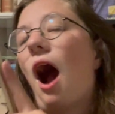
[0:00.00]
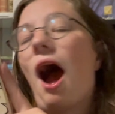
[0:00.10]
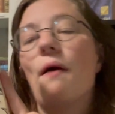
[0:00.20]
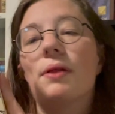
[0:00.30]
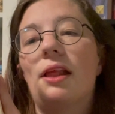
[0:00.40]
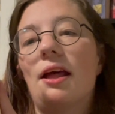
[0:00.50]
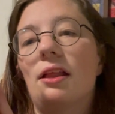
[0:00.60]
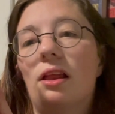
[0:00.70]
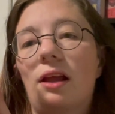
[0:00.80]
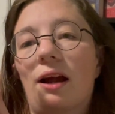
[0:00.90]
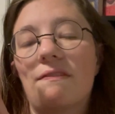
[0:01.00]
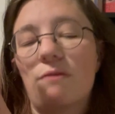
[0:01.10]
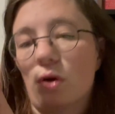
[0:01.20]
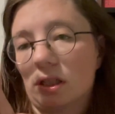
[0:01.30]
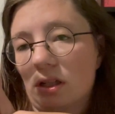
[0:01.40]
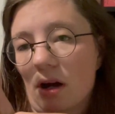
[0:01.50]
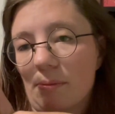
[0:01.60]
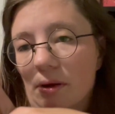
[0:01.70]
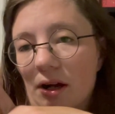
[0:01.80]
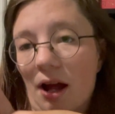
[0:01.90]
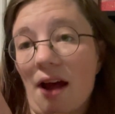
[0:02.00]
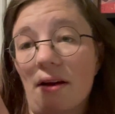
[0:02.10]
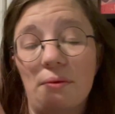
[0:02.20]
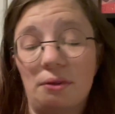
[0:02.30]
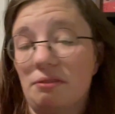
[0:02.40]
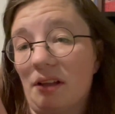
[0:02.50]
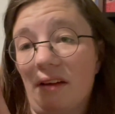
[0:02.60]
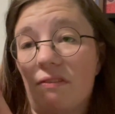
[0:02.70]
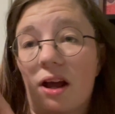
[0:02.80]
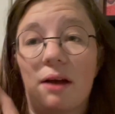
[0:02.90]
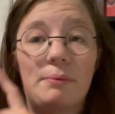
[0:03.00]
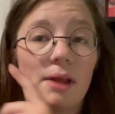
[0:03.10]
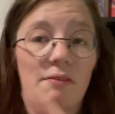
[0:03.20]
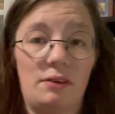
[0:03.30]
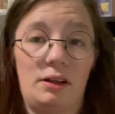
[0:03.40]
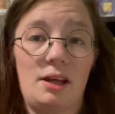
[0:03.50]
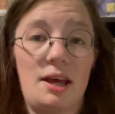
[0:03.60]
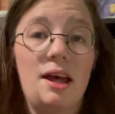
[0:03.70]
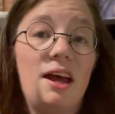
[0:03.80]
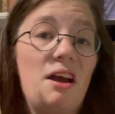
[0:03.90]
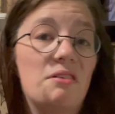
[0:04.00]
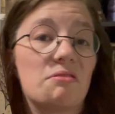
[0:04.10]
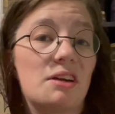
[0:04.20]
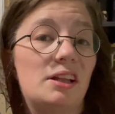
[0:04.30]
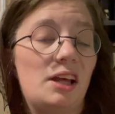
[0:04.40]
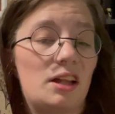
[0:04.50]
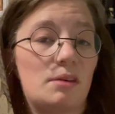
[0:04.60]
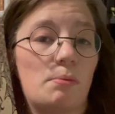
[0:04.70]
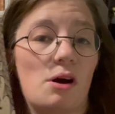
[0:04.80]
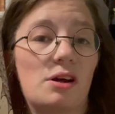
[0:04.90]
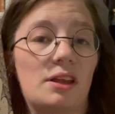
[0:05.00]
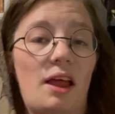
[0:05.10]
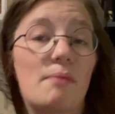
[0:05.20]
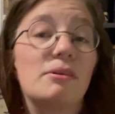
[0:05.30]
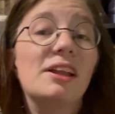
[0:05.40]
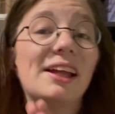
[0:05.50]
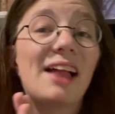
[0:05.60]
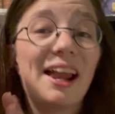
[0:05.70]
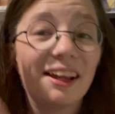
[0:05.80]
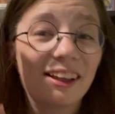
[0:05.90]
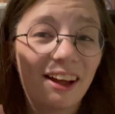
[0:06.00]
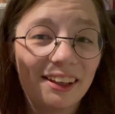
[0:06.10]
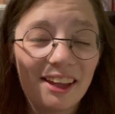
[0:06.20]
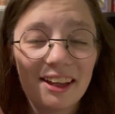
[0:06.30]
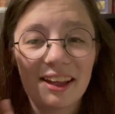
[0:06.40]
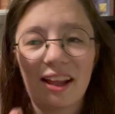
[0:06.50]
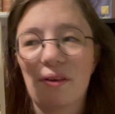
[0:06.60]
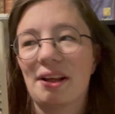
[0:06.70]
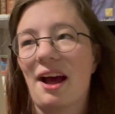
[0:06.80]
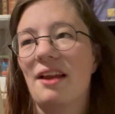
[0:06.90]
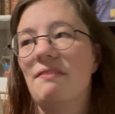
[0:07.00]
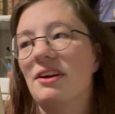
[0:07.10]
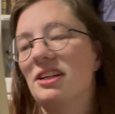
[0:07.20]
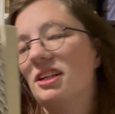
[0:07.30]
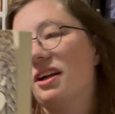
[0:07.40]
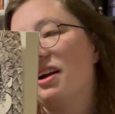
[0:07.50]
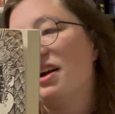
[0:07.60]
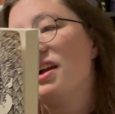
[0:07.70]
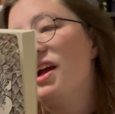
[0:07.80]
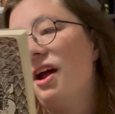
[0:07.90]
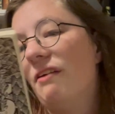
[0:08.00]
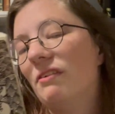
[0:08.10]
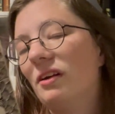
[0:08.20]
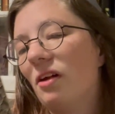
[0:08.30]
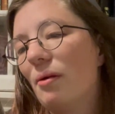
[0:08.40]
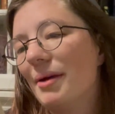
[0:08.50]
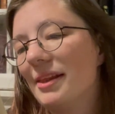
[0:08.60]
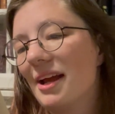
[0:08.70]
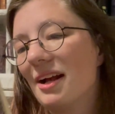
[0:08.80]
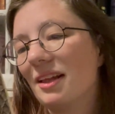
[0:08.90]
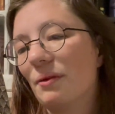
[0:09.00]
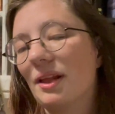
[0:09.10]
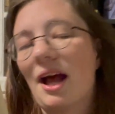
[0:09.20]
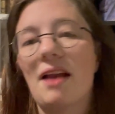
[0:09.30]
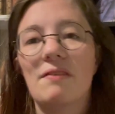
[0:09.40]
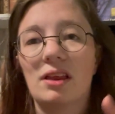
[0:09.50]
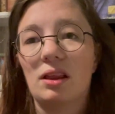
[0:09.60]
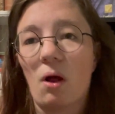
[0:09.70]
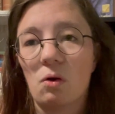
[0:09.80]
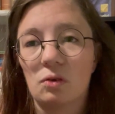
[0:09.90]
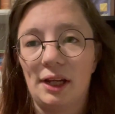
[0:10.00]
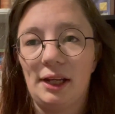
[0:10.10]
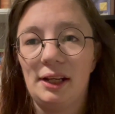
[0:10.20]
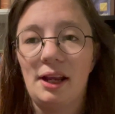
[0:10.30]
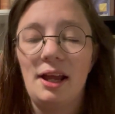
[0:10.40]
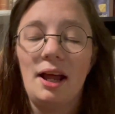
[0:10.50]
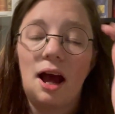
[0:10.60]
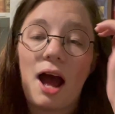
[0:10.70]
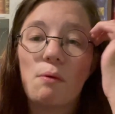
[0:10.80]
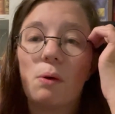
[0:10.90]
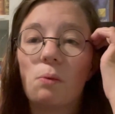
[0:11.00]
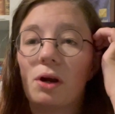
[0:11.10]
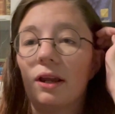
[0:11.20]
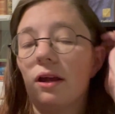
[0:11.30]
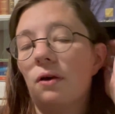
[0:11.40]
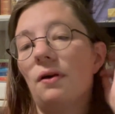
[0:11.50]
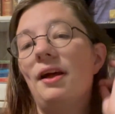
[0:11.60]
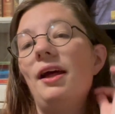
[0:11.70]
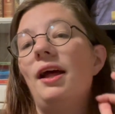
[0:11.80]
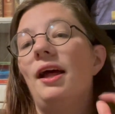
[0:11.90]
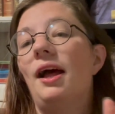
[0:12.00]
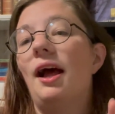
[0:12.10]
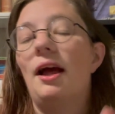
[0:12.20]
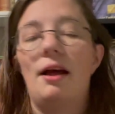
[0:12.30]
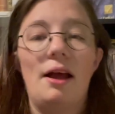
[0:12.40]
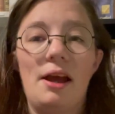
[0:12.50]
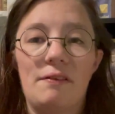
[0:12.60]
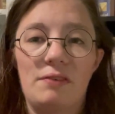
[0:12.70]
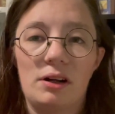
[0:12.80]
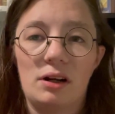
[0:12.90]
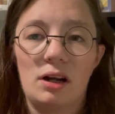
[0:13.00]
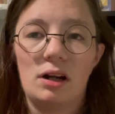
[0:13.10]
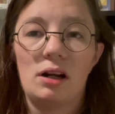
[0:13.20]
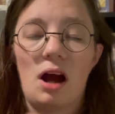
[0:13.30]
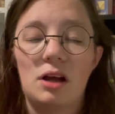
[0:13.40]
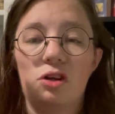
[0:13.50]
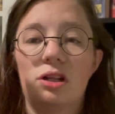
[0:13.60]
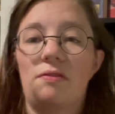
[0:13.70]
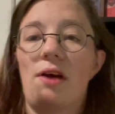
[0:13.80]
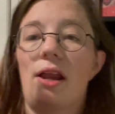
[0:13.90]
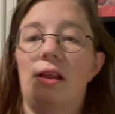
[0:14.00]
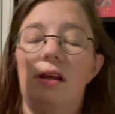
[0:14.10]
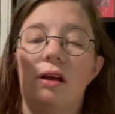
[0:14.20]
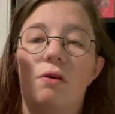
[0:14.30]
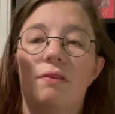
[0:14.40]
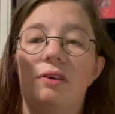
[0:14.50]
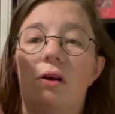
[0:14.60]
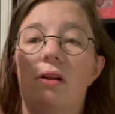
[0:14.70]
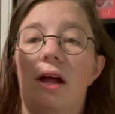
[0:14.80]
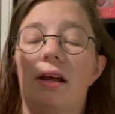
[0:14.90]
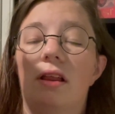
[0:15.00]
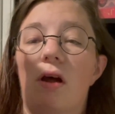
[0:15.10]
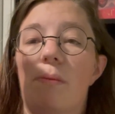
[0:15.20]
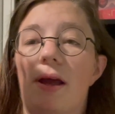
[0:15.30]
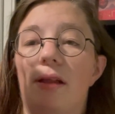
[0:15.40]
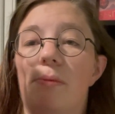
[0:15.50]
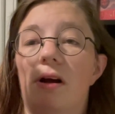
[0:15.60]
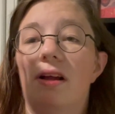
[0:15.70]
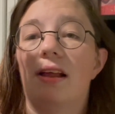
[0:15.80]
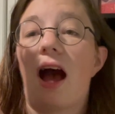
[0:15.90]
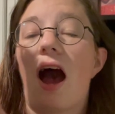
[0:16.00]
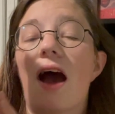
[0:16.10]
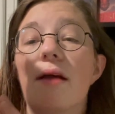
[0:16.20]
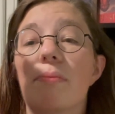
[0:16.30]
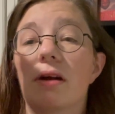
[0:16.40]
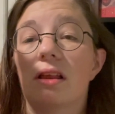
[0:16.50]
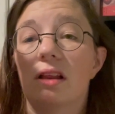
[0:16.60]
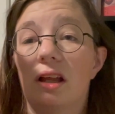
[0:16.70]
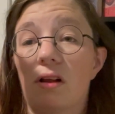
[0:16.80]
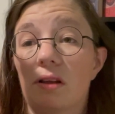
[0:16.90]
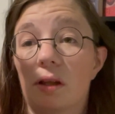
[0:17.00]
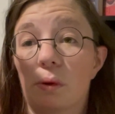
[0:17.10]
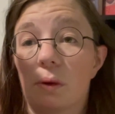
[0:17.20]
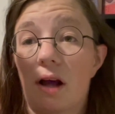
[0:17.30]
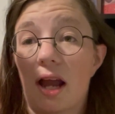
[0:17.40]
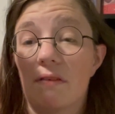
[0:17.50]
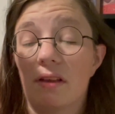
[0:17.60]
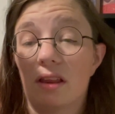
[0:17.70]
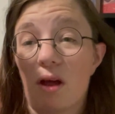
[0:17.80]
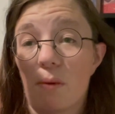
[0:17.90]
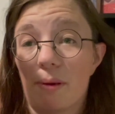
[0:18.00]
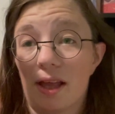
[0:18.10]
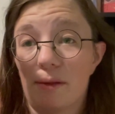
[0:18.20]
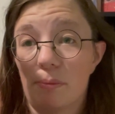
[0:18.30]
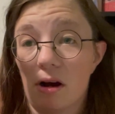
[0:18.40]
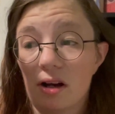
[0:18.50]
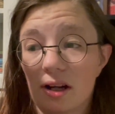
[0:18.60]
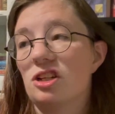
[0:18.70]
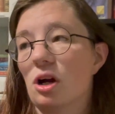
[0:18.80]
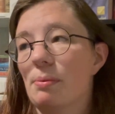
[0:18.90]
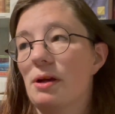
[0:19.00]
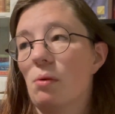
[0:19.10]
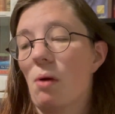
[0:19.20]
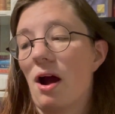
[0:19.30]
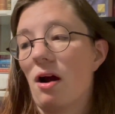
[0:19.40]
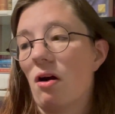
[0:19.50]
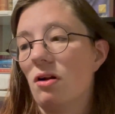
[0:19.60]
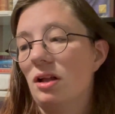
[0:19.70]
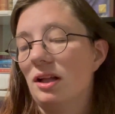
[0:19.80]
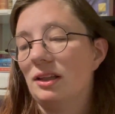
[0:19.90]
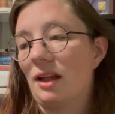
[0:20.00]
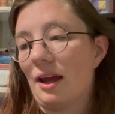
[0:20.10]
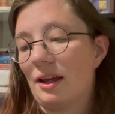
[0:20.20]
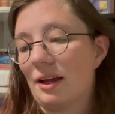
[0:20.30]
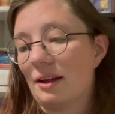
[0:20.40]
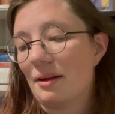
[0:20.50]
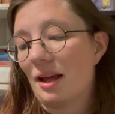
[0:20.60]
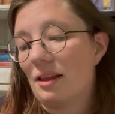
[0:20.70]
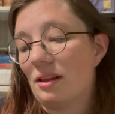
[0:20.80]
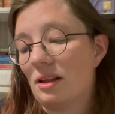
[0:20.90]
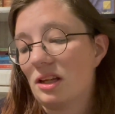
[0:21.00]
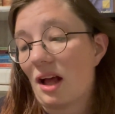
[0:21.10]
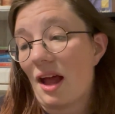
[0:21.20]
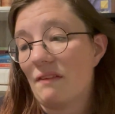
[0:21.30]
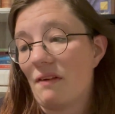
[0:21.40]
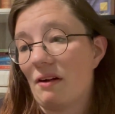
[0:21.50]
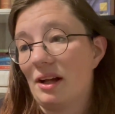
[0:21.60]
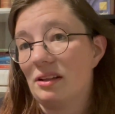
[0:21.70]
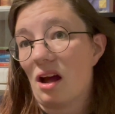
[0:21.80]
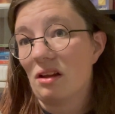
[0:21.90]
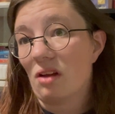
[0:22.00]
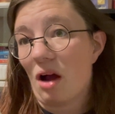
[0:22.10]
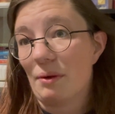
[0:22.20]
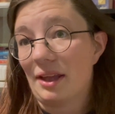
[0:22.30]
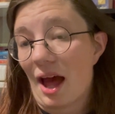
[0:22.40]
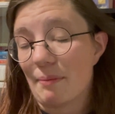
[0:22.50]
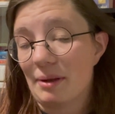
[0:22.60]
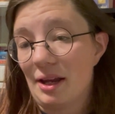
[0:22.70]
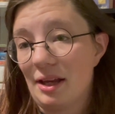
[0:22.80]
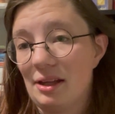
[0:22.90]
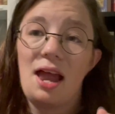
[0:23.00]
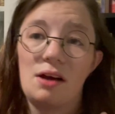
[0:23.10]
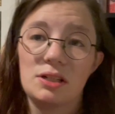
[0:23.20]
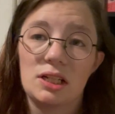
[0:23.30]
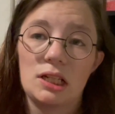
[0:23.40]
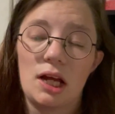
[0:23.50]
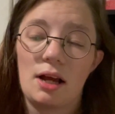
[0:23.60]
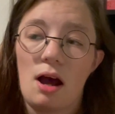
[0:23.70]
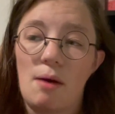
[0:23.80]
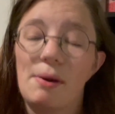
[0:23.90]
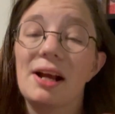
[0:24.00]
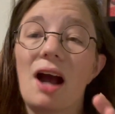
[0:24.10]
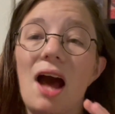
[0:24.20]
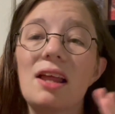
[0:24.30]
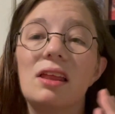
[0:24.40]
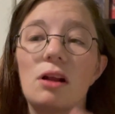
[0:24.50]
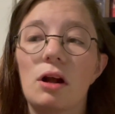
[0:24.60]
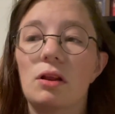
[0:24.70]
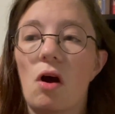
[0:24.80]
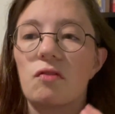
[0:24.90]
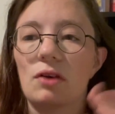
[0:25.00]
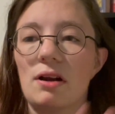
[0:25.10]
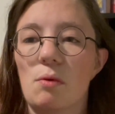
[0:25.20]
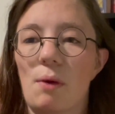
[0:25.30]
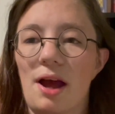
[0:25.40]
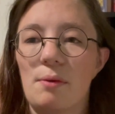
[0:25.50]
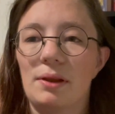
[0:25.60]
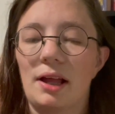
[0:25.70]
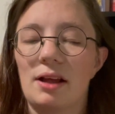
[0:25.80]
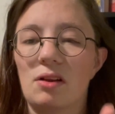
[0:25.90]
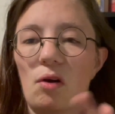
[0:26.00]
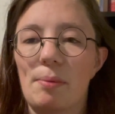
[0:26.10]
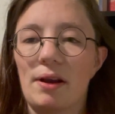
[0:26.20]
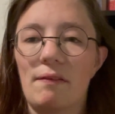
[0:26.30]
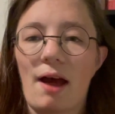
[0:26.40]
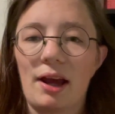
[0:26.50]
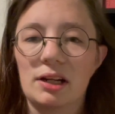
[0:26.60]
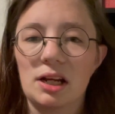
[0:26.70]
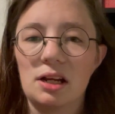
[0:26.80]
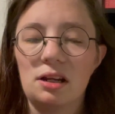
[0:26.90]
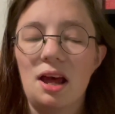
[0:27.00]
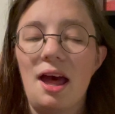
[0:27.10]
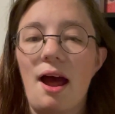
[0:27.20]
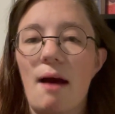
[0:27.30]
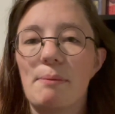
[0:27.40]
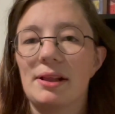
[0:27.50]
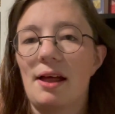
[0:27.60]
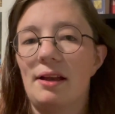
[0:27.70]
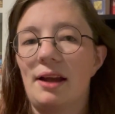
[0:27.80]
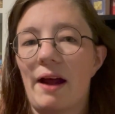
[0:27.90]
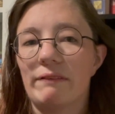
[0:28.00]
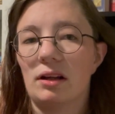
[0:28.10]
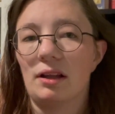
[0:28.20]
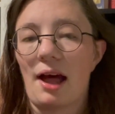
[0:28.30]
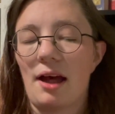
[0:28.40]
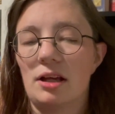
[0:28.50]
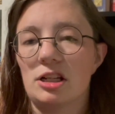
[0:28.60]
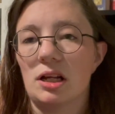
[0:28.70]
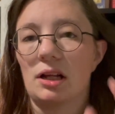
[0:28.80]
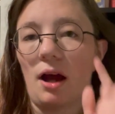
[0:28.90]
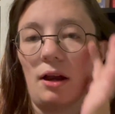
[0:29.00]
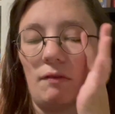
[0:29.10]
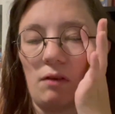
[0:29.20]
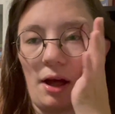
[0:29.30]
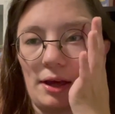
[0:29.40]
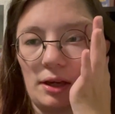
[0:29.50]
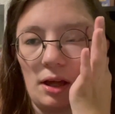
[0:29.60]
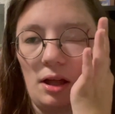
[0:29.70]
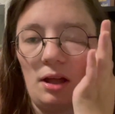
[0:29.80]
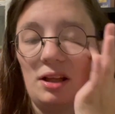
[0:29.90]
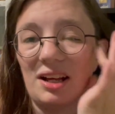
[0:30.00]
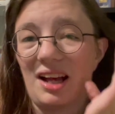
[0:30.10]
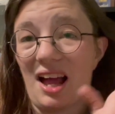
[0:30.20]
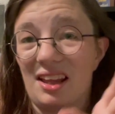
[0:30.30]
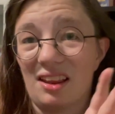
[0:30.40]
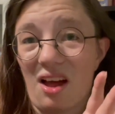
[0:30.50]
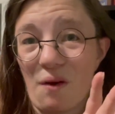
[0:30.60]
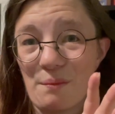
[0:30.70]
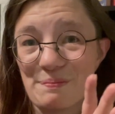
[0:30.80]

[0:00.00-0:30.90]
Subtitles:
I would say this is like a 4-star book. It was really fun. I would definitely read the other books. I'm really glad I liked it because I was kind of unsure for a little bit there because it was kind of a slow read. I will warn you, if you're not used to fantasy or if you don't like slow-paced books, I personally thought this was kind of a slow-paced book. It took me a while, like, because it just kind of felt like not a lot was happening. I was just like, it kind of starts off right away with like a little bit of action, but then after that it's just kind of like, kind of slow.